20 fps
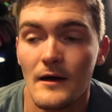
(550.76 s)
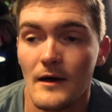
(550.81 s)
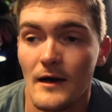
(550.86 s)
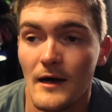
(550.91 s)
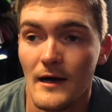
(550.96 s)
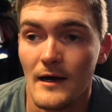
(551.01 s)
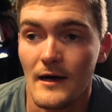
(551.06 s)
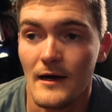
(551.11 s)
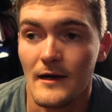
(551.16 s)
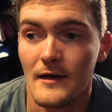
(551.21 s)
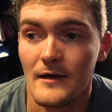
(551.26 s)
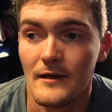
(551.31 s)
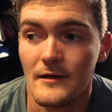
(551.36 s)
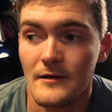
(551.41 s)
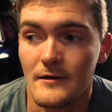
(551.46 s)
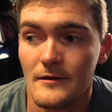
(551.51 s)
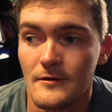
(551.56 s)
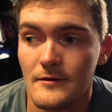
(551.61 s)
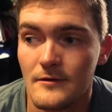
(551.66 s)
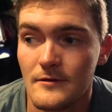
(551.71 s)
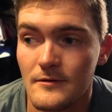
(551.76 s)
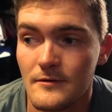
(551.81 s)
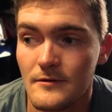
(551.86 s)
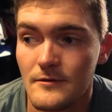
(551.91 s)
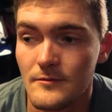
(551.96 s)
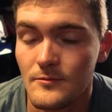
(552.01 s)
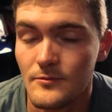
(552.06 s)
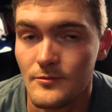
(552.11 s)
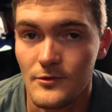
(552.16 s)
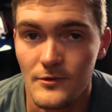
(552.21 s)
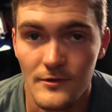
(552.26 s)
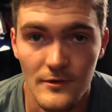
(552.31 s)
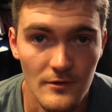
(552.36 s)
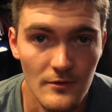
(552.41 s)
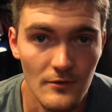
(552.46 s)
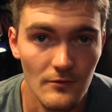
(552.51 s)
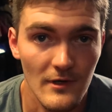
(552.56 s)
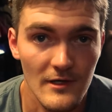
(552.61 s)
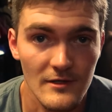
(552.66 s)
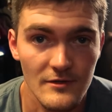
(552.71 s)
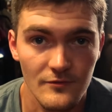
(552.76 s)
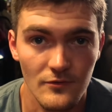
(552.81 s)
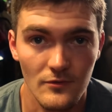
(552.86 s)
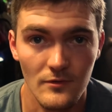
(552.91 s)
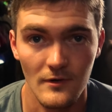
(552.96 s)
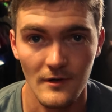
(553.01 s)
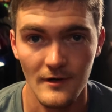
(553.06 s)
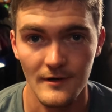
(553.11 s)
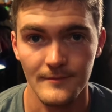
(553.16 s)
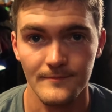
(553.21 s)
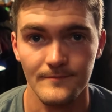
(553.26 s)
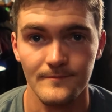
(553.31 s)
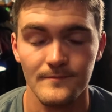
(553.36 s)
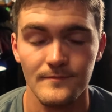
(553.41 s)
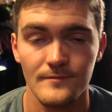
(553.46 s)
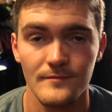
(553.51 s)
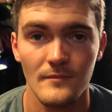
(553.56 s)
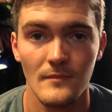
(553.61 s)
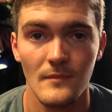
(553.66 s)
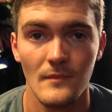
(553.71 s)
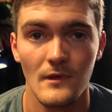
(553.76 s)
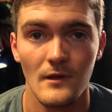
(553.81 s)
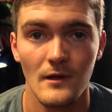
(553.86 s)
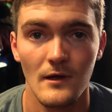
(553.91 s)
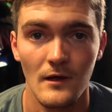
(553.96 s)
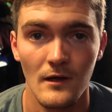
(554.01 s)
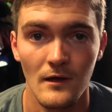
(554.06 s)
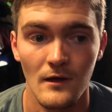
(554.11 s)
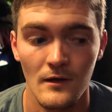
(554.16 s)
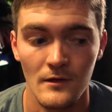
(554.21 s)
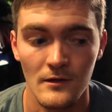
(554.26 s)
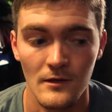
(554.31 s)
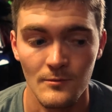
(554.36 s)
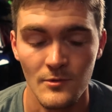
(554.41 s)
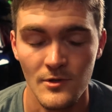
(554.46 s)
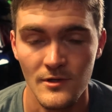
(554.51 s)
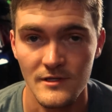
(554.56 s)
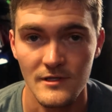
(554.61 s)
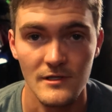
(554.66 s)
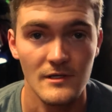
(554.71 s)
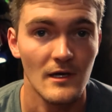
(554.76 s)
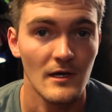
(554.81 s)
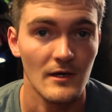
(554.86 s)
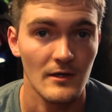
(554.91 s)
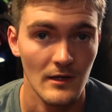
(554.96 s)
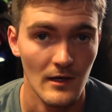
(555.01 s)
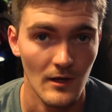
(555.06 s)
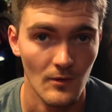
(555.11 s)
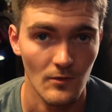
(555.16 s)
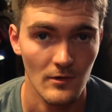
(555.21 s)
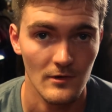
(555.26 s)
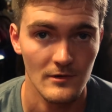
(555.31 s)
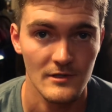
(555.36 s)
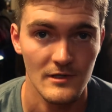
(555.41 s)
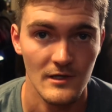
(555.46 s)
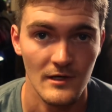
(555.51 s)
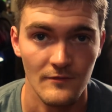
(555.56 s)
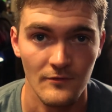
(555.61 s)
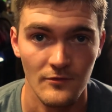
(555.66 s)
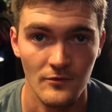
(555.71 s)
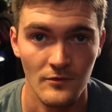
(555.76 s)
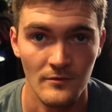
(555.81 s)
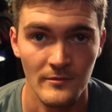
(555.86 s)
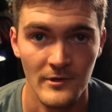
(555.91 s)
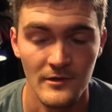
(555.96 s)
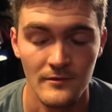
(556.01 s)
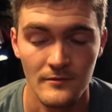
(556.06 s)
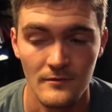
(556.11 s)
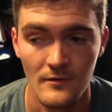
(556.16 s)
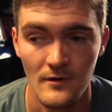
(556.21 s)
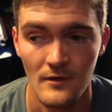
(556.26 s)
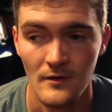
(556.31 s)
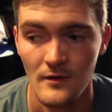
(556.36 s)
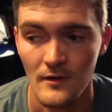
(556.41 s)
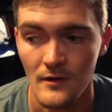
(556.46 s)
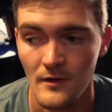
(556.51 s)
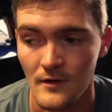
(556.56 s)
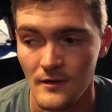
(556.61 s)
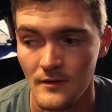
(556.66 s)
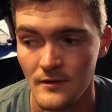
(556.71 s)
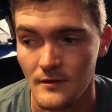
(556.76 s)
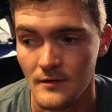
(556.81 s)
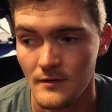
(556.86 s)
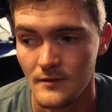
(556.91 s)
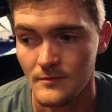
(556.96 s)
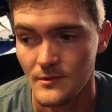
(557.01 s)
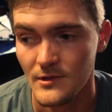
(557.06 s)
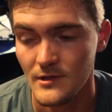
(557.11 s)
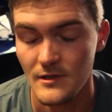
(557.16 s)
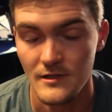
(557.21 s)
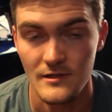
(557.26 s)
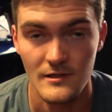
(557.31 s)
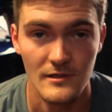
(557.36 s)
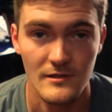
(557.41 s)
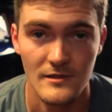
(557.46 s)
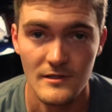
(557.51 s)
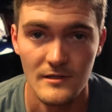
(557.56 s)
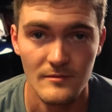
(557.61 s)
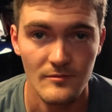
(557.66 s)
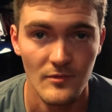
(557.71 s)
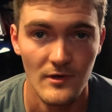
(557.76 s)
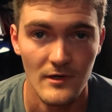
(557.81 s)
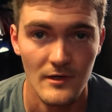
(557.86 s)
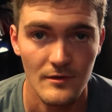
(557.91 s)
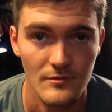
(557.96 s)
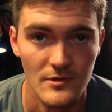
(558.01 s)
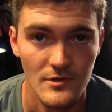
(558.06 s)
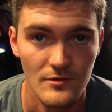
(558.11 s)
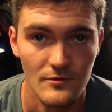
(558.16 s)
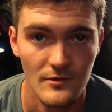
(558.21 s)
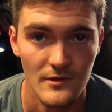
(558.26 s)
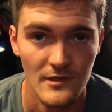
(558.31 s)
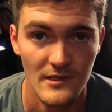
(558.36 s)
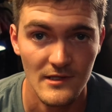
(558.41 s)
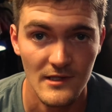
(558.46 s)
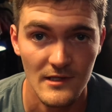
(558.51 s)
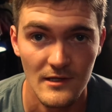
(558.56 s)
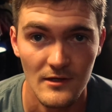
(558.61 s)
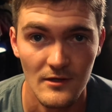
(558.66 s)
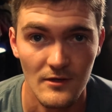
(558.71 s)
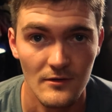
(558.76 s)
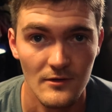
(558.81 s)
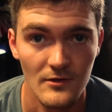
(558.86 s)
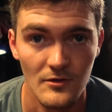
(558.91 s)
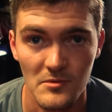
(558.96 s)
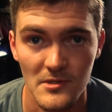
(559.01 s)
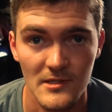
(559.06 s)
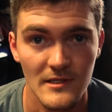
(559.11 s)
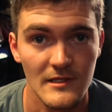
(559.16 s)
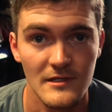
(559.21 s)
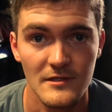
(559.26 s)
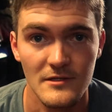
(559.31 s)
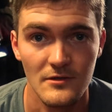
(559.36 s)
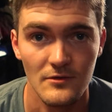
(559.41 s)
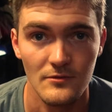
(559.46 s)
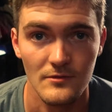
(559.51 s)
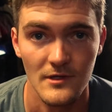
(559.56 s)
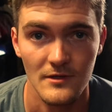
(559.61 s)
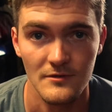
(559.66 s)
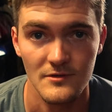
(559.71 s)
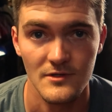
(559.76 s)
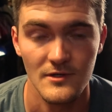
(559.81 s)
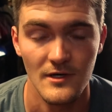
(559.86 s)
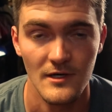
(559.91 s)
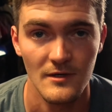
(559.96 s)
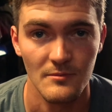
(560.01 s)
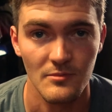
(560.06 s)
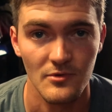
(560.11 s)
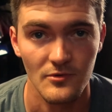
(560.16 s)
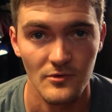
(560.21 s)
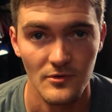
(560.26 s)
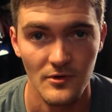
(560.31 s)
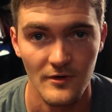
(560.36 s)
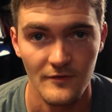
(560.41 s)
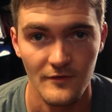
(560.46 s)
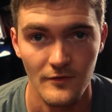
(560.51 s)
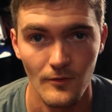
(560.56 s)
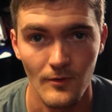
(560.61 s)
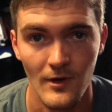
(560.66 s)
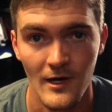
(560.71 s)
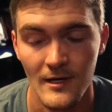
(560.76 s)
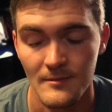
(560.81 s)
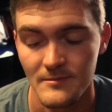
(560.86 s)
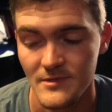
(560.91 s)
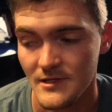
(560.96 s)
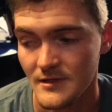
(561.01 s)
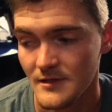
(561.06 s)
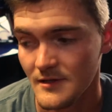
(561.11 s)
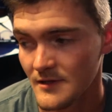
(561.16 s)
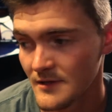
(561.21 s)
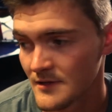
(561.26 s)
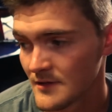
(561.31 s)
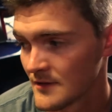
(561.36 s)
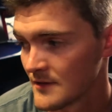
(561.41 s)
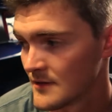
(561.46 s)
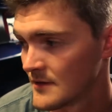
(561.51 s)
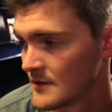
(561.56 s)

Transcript: I put the new reservoir in, and I'm going to see how that works out for me. Because it seemed like it was going into gear a little bit easier when I was trying to pull it off the ramps again.